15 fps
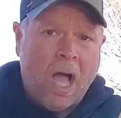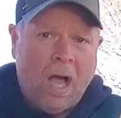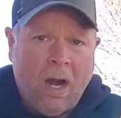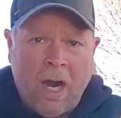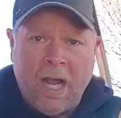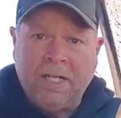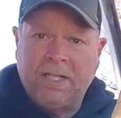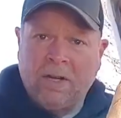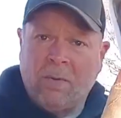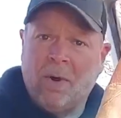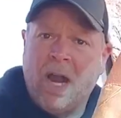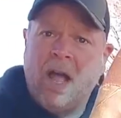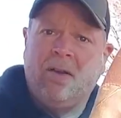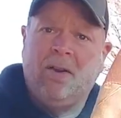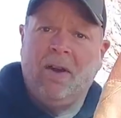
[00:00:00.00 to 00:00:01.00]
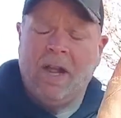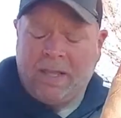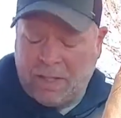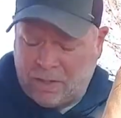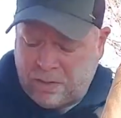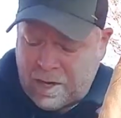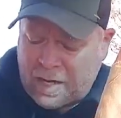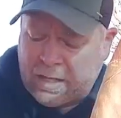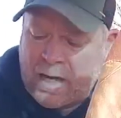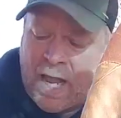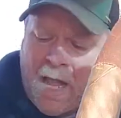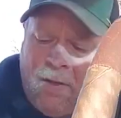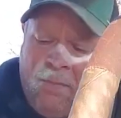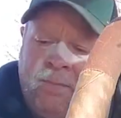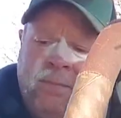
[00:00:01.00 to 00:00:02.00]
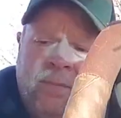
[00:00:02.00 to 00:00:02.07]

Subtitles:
All right, so we're out here at the truck now.